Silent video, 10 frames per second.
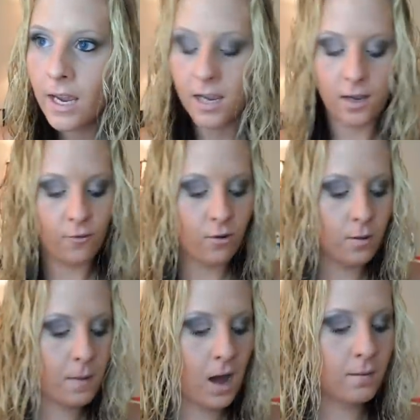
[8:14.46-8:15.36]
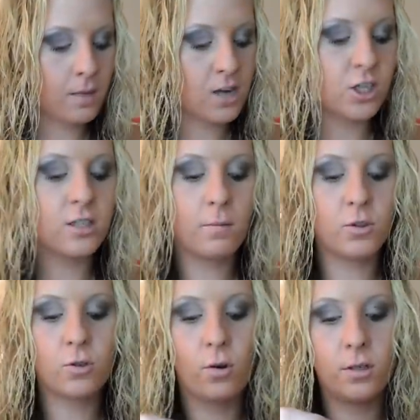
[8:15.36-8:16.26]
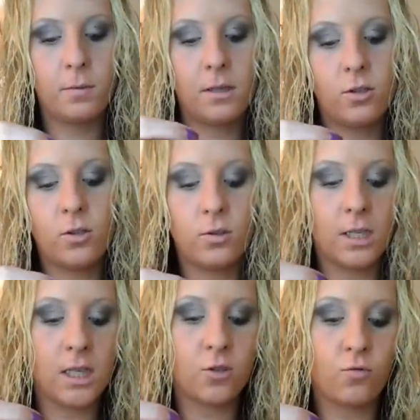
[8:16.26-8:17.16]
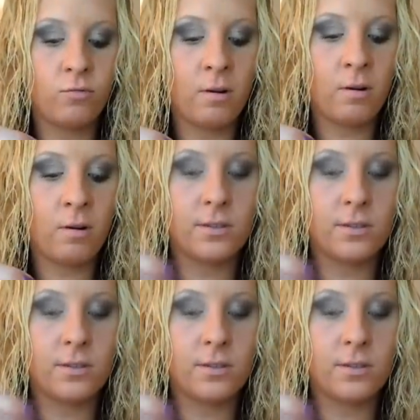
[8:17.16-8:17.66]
And for the bottom lashes, I'm just going to be using this Rimmel